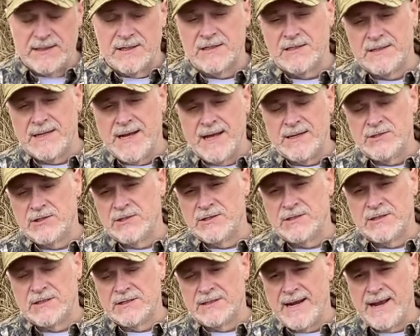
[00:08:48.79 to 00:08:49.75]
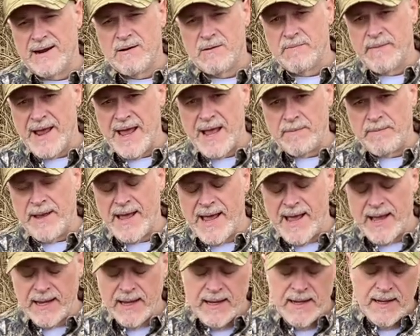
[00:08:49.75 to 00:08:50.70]
it's not just a standard
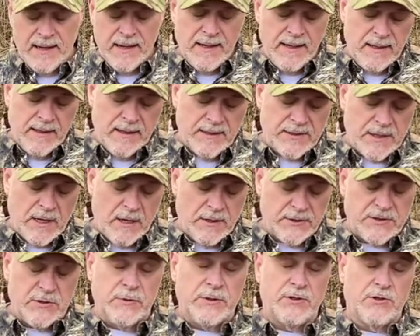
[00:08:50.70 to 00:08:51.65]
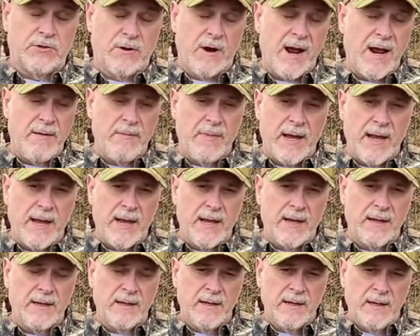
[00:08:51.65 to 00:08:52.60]
backpack, it is also a dry
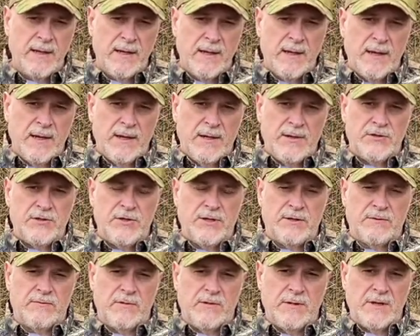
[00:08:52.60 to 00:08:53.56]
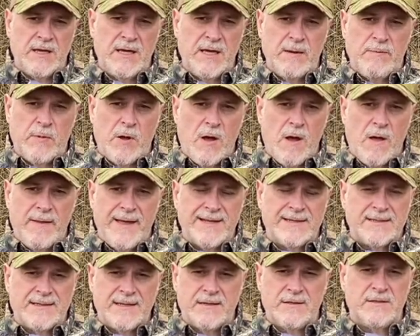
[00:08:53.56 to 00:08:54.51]
bag. So you can really keep all
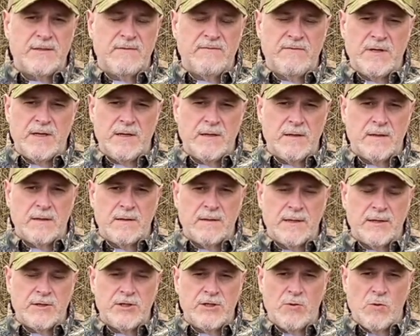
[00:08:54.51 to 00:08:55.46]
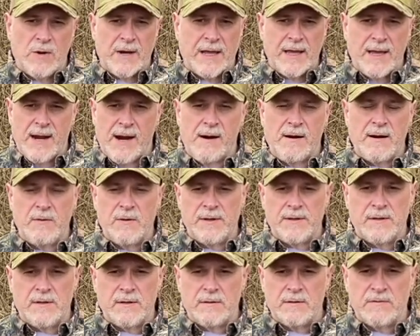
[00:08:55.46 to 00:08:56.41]
that sensitive gear that you want to carry
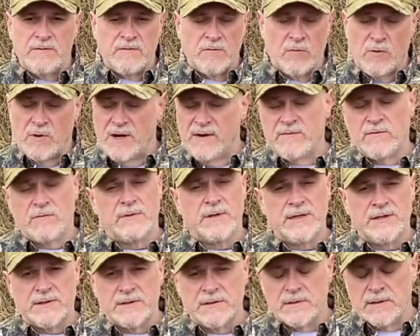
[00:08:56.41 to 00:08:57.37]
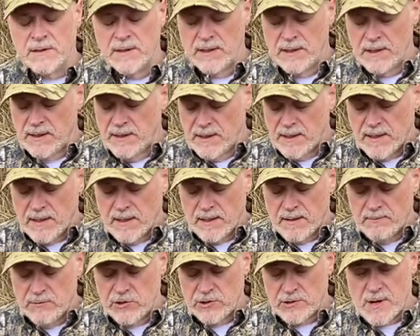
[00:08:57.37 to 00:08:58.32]
with you for whatever reason
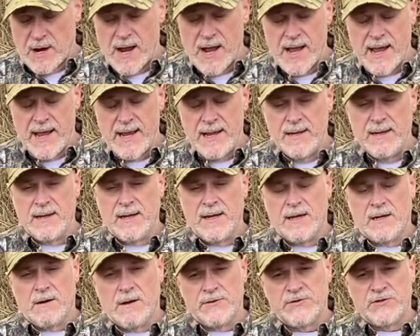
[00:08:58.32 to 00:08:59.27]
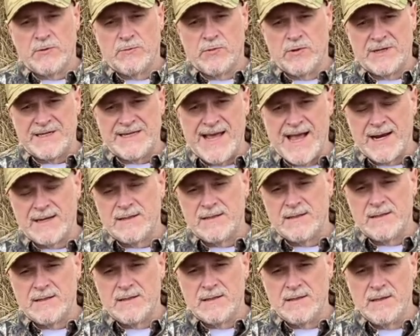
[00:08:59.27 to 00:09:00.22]
um, dry and also
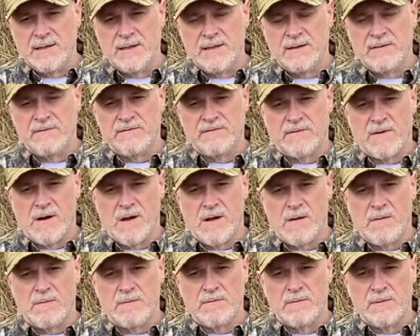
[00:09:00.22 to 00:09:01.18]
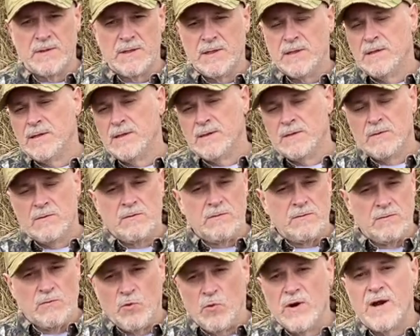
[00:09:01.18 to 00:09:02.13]
protected from
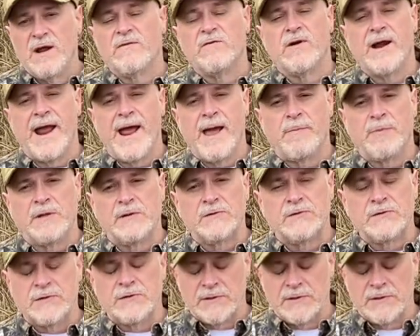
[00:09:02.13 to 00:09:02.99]
whatever happens.